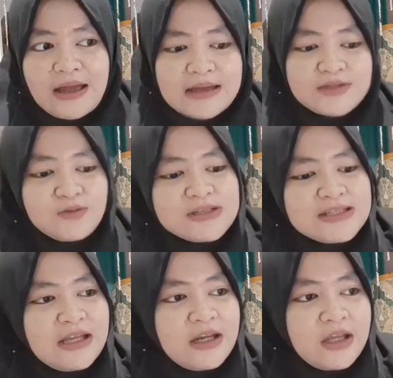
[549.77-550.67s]
As we
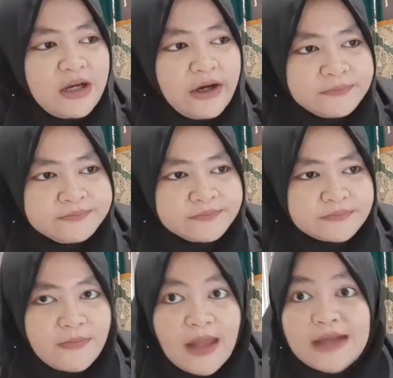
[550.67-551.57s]
see in here,
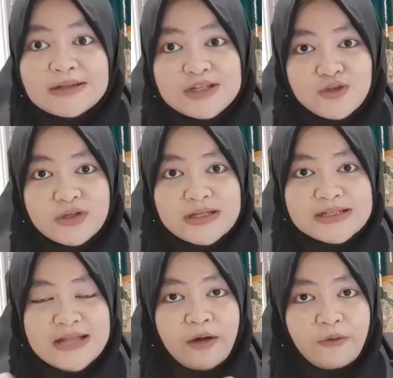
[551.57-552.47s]
the
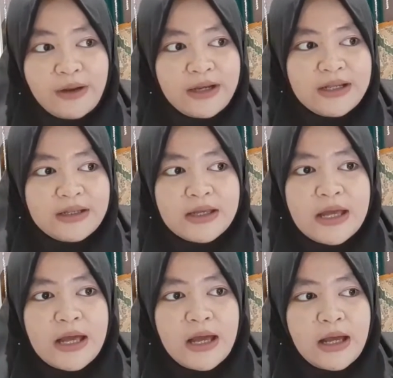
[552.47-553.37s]
students already
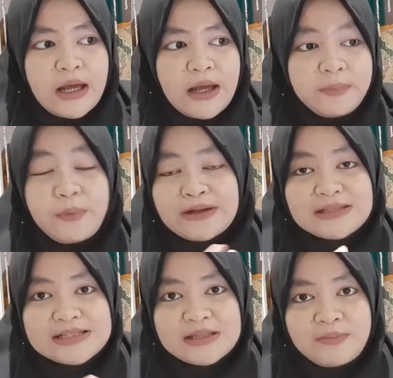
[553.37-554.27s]

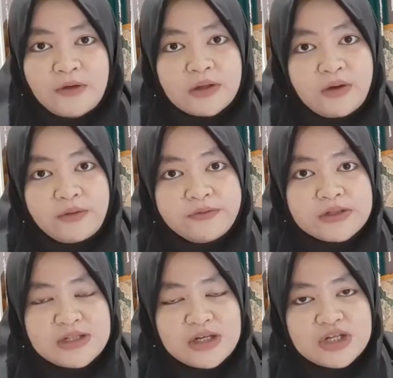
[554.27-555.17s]
practice about the
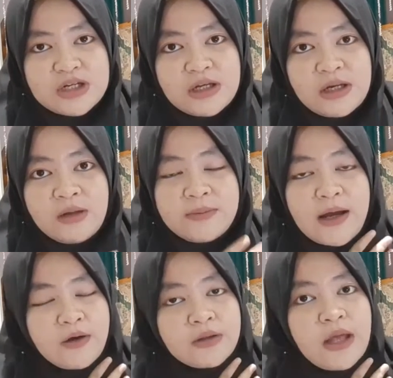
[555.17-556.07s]
conversation,
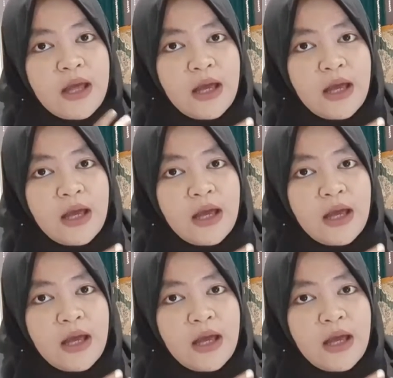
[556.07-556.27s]
about